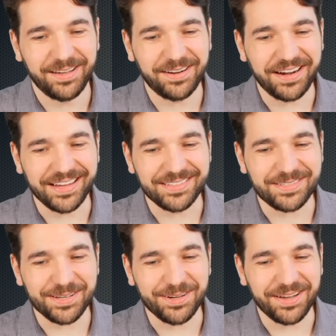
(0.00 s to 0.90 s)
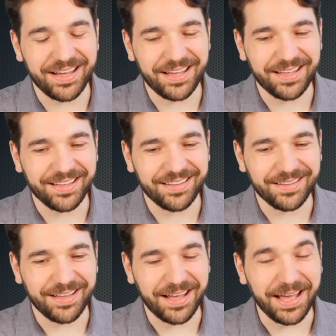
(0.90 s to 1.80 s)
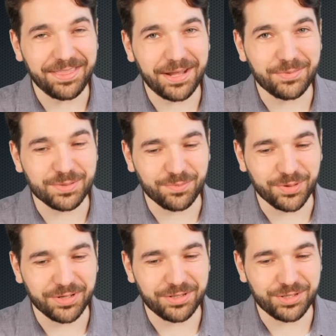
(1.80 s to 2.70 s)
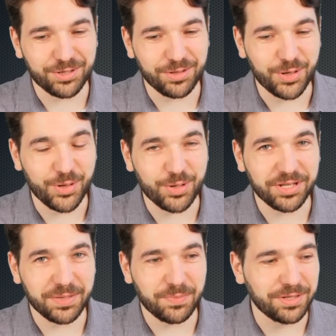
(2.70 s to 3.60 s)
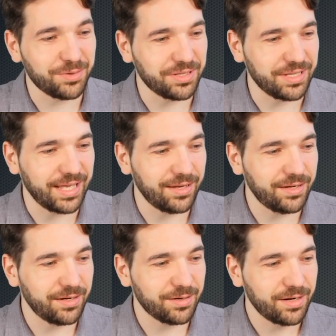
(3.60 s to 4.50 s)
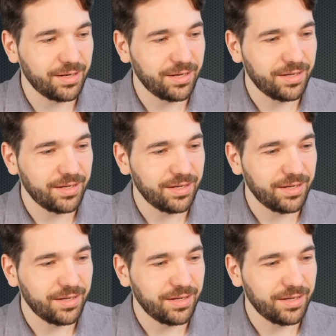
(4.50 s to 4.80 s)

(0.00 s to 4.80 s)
All right. So I thought it was important to show the whole clip, including the end here.